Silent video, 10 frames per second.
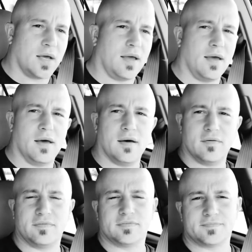I
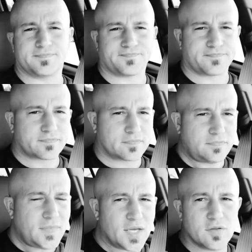have
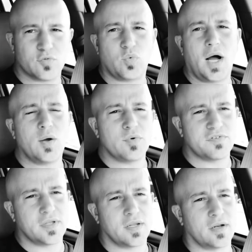is, why
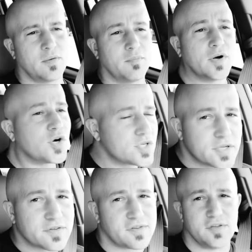was it an
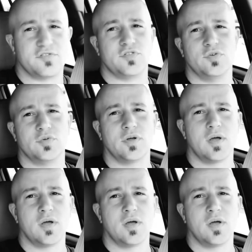emergency suit?